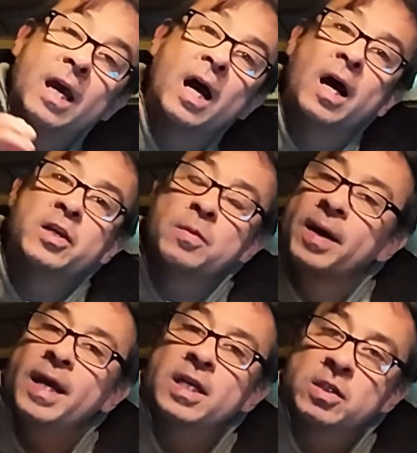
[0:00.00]
You
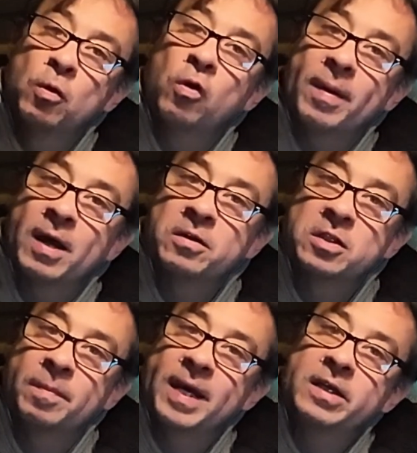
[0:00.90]
pay a small
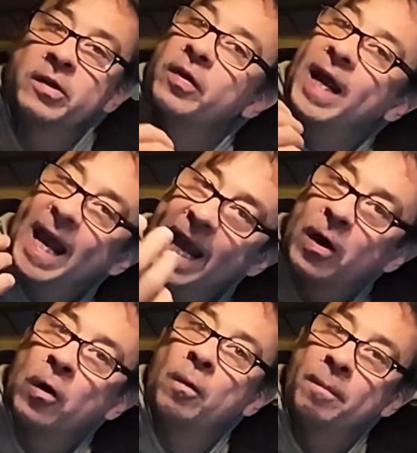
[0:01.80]
amount depending on
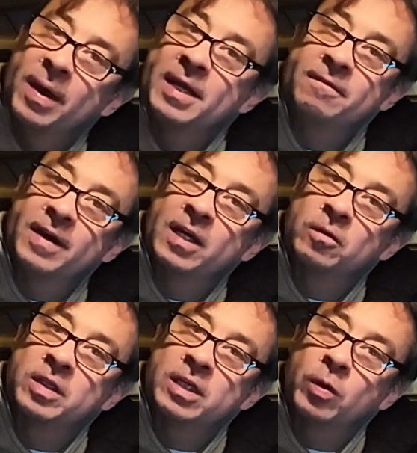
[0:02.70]
how many
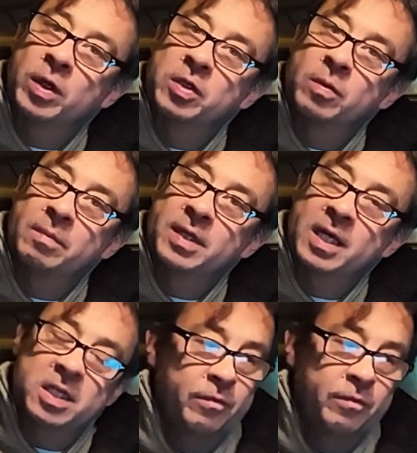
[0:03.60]
vehicles that you want to update.